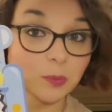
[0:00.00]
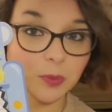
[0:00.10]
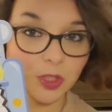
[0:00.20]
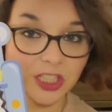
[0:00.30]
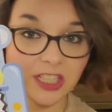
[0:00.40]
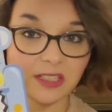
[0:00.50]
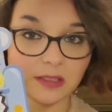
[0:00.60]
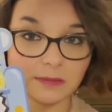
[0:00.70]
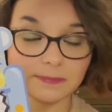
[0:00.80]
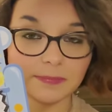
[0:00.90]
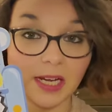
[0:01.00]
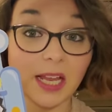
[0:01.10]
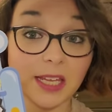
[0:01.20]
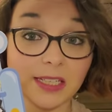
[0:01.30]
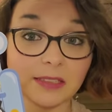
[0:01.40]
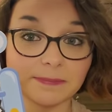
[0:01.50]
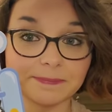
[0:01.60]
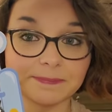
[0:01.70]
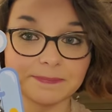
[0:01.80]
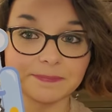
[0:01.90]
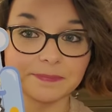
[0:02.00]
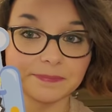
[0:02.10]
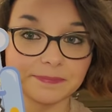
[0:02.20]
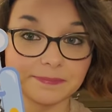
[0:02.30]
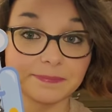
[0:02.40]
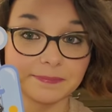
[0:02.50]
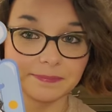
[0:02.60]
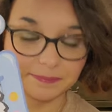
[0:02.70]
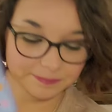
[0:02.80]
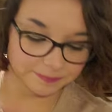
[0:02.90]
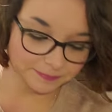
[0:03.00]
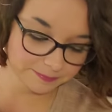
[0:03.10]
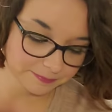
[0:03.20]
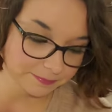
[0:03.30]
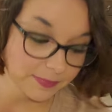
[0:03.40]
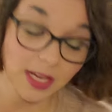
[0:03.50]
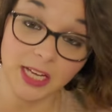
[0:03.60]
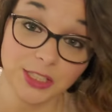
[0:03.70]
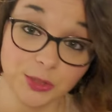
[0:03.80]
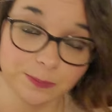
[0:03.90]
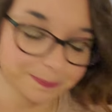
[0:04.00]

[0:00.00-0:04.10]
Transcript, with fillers: spring. I like it. Mm -hmm. I do.